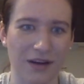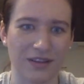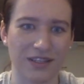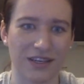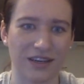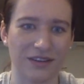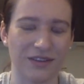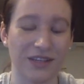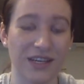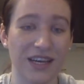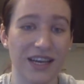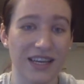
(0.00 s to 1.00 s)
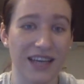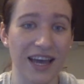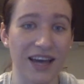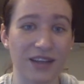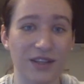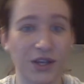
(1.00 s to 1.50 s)
So
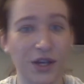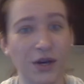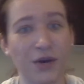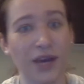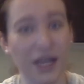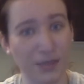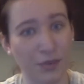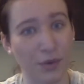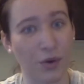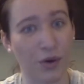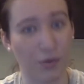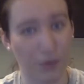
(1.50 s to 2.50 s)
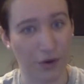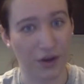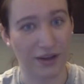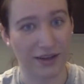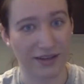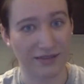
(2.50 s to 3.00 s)
yeah, do explore
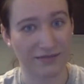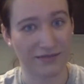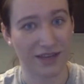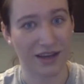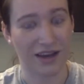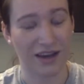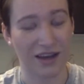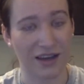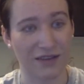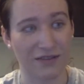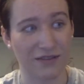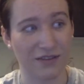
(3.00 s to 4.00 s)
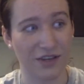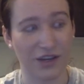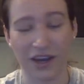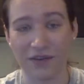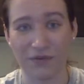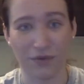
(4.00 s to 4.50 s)
Portland. You
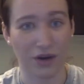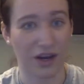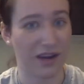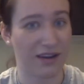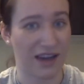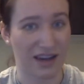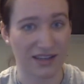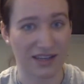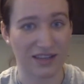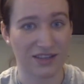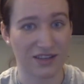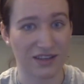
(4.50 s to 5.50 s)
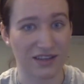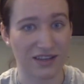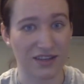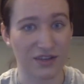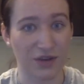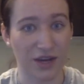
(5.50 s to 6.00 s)
get free access to
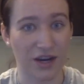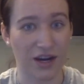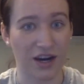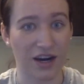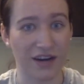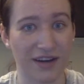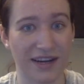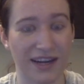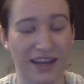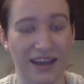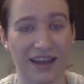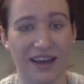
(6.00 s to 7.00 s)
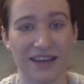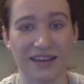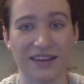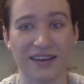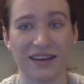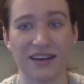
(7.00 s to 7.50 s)
the streetcar,
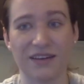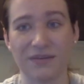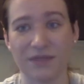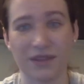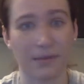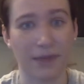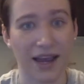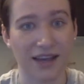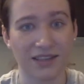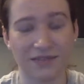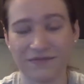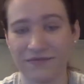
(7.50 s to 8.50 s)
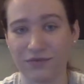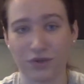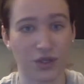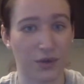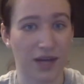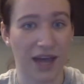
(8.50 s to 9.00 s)
and the max for
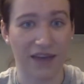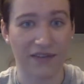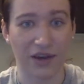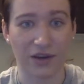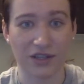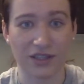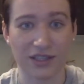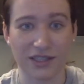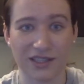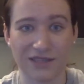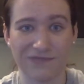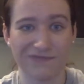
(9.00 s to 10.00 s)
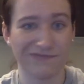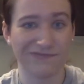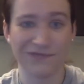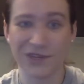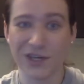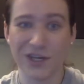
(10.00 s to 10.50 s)
2.5 hours is
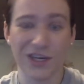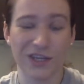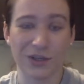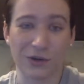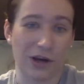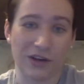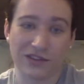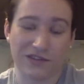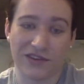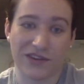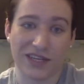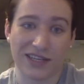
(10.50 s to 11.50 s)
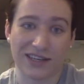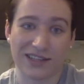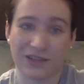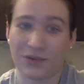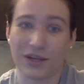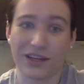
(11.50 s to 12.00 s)
$2.50.
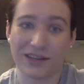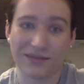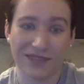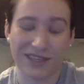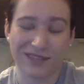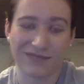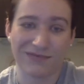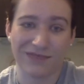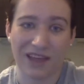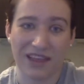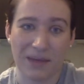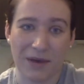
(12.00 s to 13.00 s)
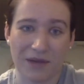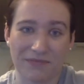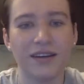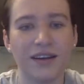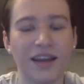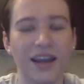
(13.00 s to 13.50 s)
Really, it's not that
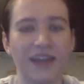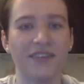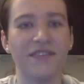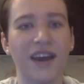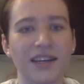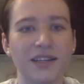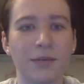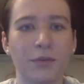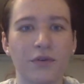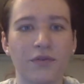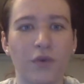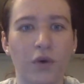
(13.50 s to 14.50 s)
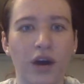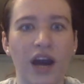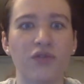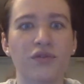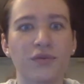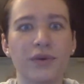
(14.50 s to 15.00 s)
bad. And advice number 4,
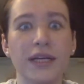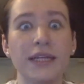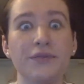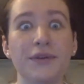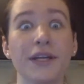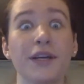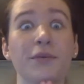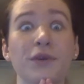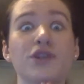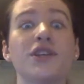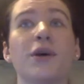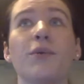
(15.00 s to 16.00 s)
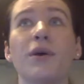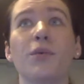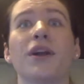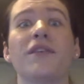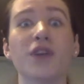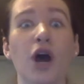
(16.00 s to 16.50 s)
I really wish someone
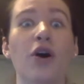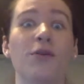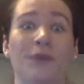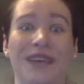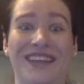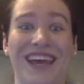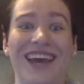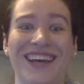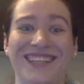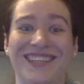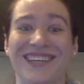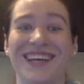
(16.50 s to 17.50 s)
would have told me this